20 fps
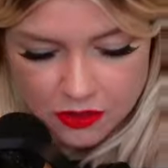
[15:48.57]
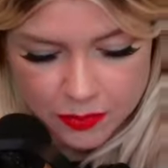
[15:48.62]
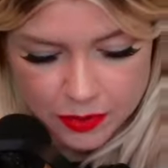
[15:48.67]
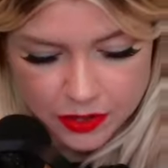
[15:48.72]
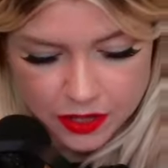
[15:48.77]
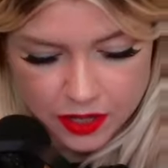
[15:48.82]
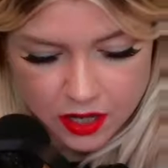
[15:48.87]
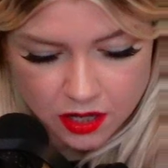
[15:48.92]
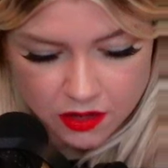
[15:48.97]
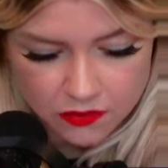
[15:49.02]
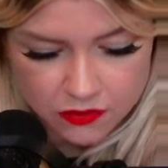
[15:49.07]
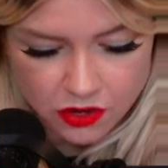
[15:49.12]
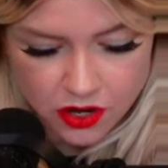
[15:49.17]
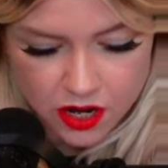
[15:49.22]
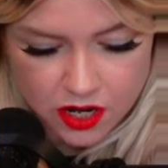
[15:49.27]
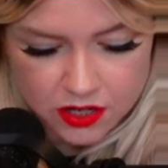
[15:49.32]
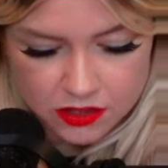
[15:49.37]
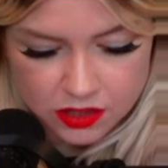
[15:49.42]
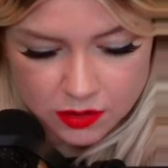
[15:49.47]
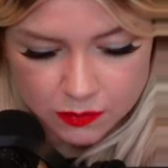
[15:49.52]
beginning of your
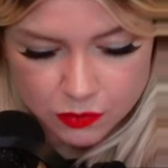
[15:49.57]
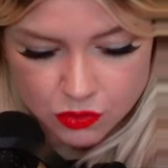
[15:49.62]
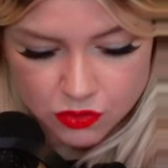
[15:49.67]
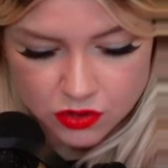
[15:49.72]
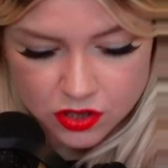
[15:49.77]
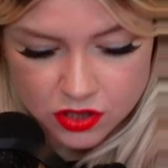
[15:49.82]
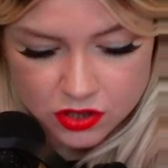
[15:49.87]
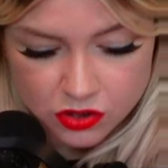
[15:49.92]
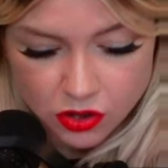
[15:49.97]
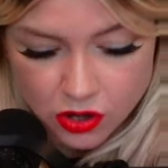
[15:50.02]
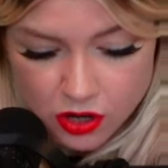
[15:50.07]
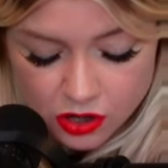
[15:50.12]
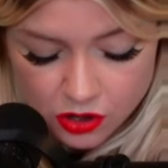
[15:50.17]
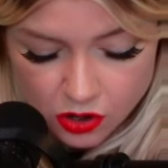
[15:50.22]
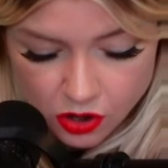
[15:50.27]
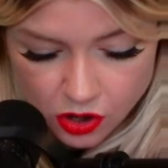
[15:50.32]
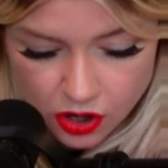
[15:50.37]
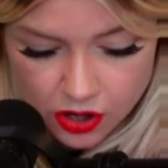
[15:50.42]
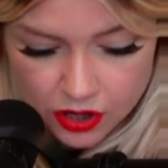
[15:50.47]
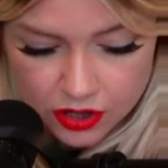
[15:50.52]
end step, you discard a
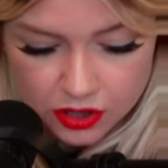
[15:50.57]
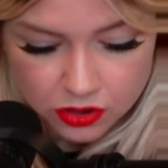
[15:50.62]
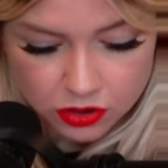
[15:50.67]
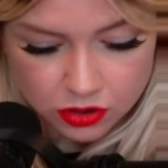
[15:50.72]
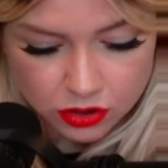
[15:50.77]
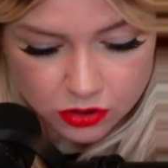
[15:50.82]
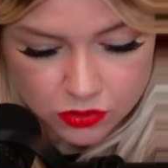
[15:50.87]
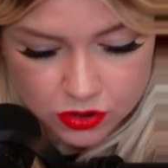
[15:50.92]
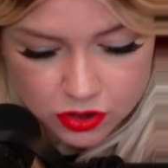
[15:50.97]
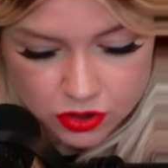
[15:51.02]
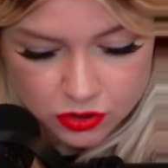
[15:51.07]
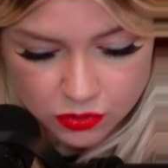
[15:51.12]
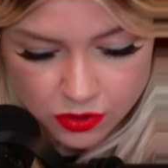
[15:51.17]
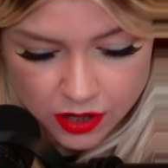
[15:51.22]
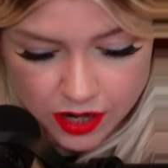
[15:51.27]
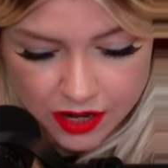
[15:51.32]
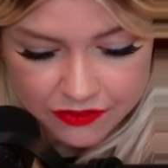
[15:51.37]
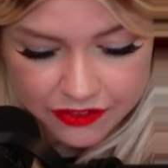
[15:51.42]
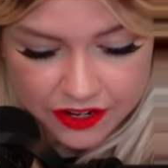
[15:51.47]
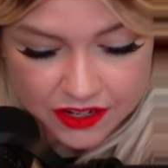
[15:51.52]
card, lose two
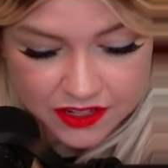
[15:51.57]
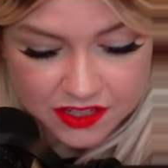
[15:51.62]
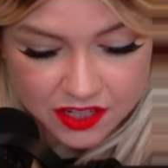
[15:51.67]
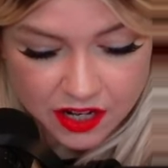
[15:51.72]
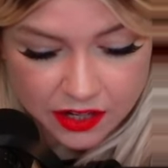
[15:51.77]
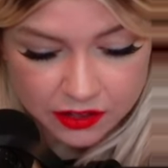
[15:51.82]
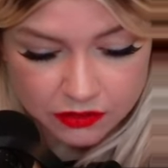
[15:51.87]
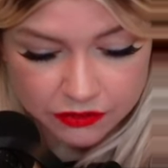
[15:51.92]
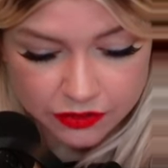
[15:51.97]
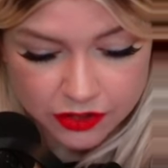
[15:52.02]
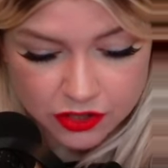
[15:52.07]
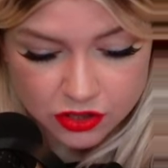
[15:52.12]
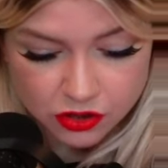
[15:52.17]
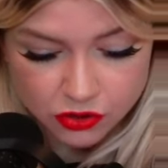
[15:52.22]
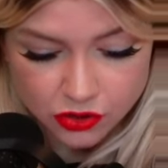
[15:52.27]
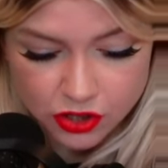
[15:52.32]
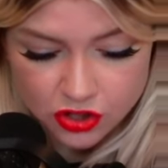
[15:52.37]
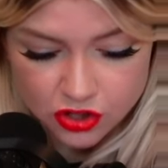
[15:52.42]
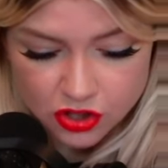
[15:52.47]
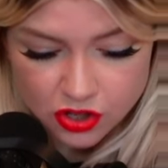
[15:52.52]
life, and sacrifice a
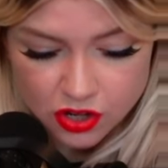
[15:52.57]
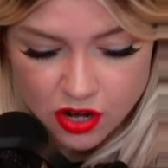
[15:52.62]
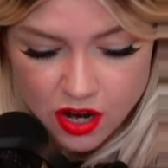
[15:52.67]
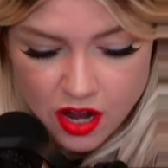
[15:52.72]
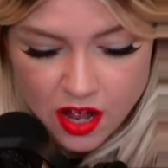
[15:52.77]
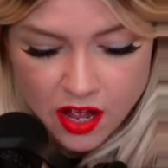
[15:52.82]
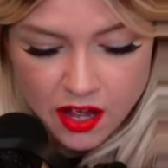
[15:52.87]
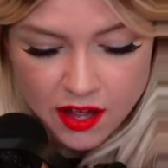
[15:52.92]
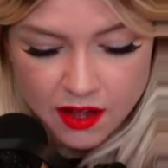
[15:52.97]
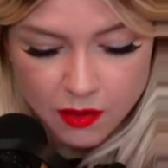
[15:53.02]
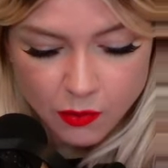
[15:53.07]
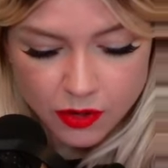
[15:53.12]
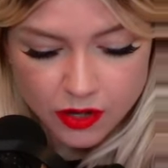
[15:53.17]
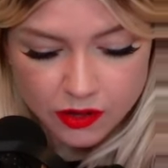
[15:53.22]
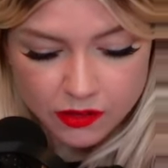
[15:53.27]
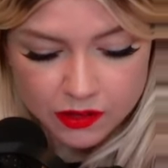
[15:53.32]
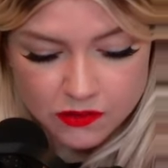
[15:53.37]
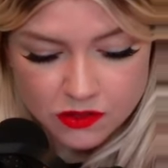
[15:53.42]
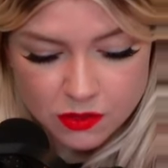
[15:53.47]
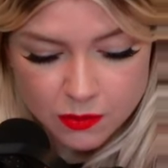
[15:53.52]
creature. And when it
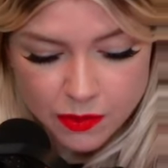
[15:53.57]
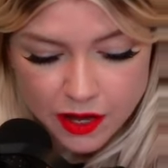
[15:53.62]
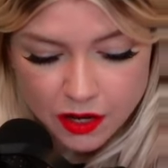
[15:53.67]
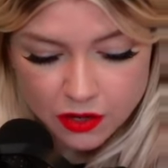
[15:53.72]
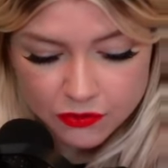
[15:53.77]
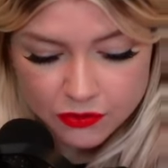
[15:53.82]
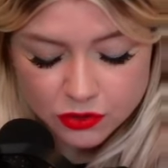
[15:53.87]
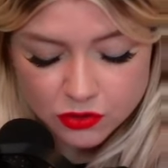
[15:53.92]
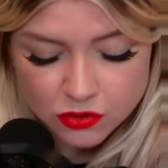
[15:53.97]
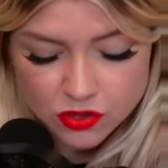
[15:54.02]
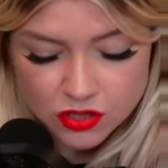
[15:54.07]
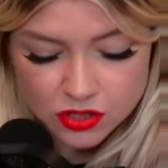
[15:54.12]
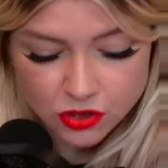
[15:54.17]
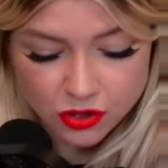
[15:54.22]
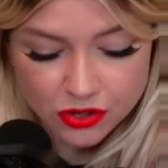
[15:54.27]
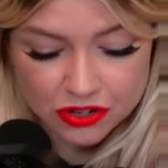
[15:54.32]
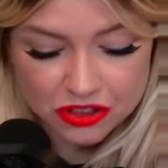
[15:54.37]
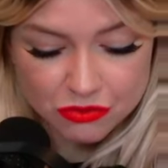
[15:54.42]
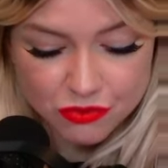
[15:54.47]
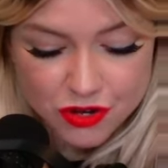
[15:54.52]
leaves the battlefield, you
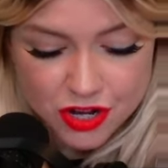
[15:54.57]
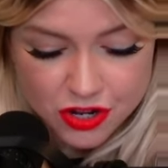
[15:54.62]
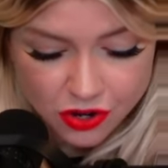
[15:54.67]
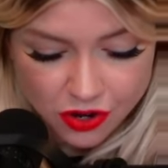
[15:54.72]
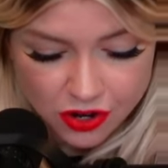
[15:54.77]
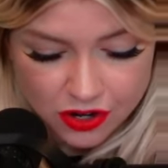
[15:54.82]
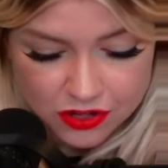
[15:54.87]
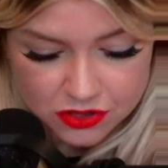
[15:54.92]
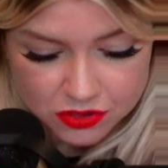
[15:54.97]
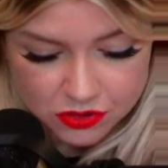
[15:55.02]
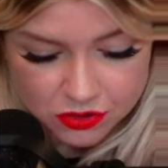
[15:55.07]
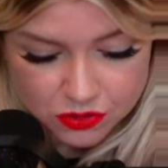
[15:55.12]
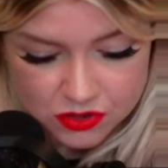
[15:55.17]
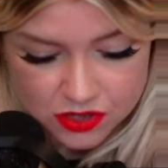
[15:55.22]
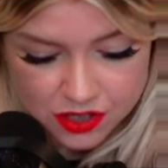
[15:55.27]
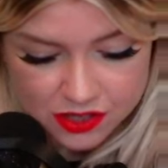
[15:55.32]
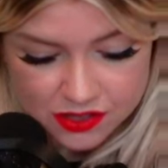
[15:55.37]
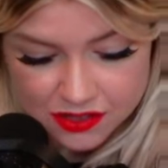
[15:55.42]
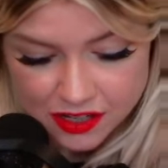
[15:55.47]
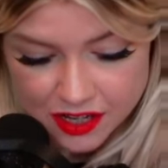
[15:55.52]
discard three cards, lose
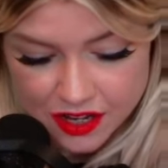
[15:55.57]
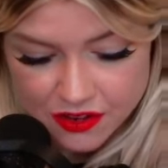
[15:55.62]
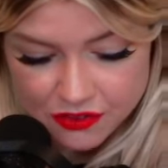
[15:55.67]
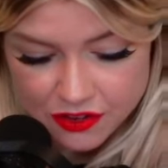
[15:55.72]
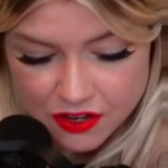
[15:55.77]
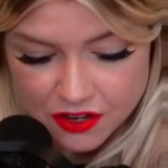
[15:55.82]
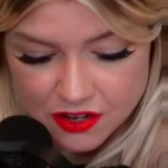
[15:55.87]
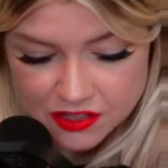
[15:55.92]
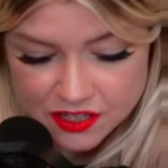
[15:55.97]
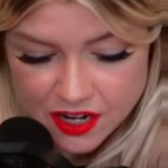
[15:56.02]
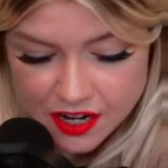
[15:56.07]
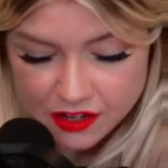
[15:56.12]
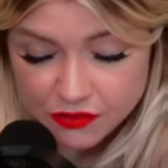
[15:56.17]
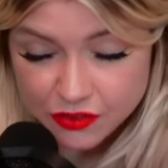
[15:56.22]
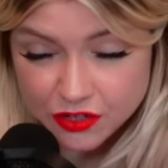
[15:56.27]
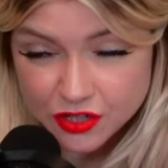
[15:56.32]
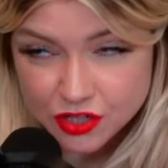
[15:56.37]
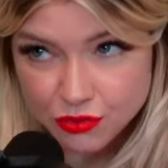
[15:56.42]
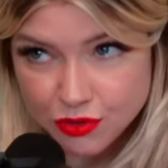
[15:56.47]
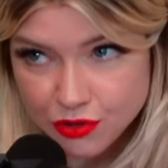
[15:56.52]
six life, and
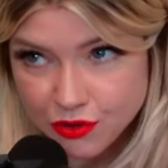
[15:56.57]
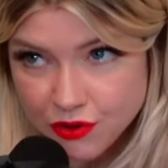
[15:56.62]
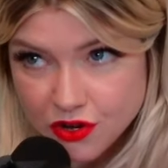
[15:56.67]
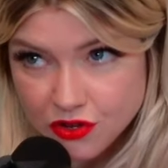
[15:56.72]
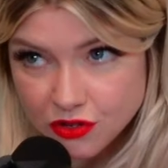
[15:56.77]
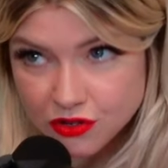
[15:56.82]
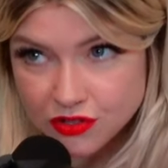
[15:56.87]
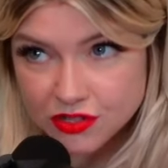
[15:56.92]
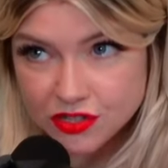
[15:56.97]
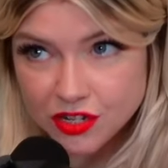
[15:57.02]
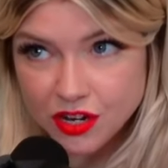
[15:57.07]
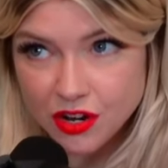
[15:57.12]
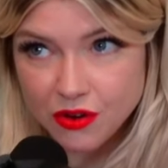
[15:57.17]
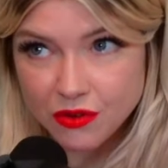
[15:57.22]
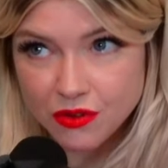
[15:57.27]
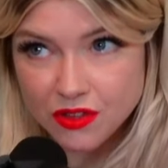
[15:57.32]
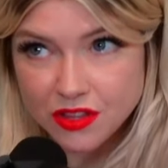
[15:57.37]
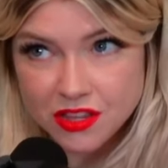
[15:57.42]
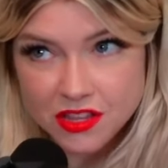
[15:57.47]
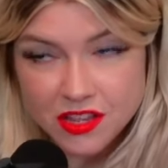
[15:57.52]
sacrifice three creatures.
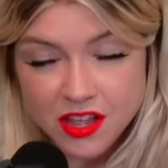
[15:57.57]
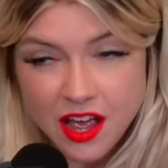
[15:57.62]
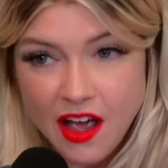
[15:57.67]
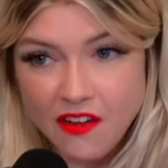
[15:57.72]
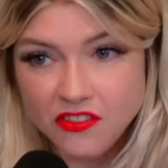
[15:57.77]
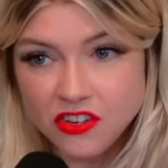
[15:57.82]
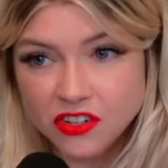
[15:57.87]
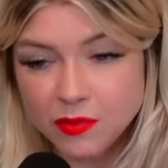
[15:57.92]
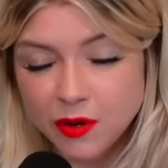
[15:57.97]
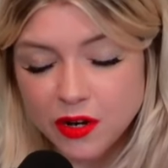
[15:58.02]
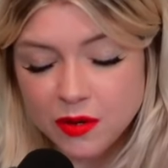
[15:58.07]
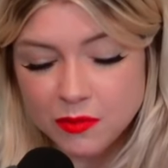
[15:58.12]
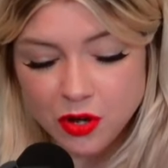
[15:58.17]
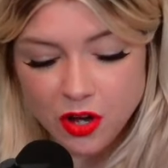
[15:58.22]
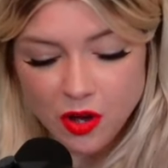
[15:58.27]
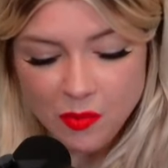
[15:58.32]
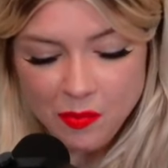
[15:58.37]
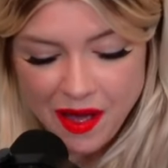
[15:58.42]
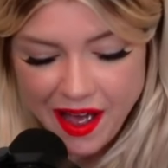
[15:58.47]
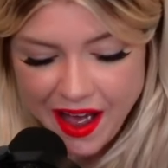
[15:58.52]
So you have to put them
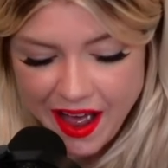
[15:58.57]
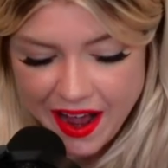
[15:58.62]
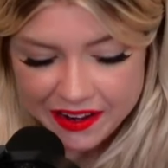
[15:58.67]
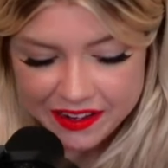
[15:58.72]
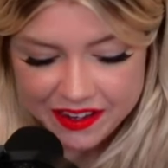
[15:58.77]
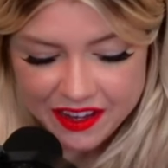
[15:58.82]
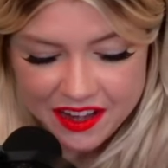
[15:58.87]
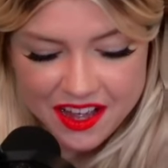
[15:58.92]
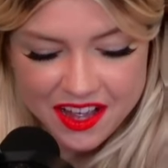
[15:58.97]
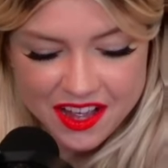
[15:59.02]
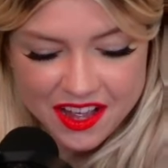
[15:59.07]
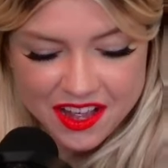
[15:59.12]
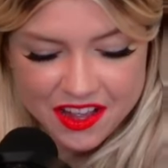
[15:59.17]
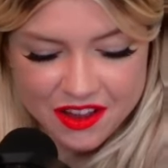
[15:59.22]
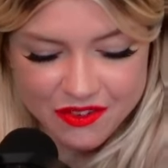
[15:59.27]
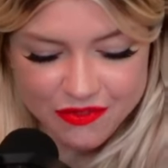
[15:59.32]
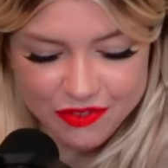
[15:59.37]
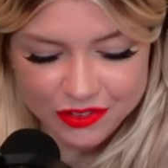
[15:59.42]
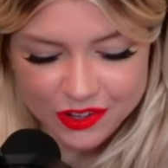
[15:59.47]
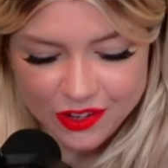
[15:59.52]
all back
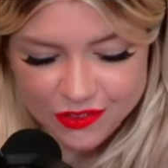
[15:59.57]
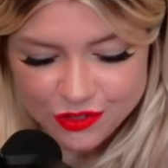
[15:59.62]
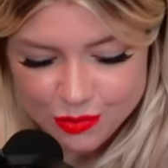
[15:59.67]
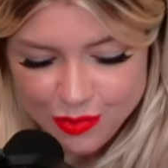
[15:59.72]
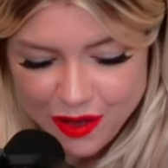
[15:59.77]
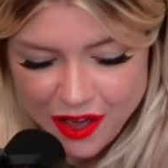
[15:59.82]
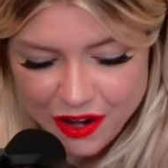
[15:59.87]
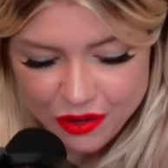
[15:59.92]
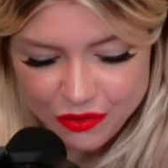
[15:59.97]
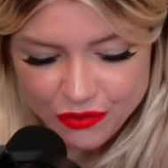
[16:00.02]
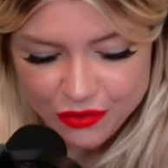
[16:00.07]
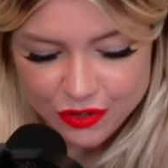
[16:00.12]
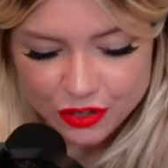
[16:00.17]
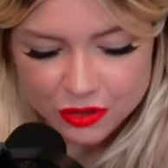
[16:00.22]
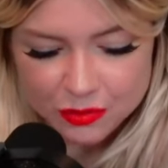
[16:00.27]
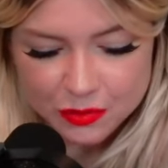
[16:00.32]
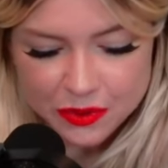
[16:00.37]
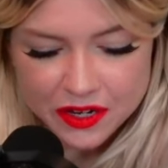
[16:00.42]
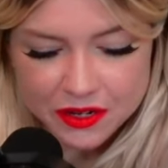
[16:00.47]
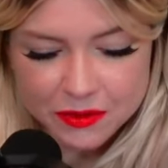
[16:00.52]
if it leaves the
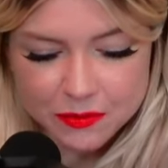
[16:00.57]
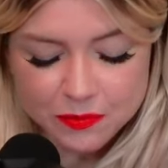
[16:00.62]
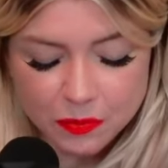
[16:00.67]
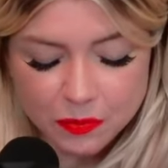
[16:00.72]
battlefield. But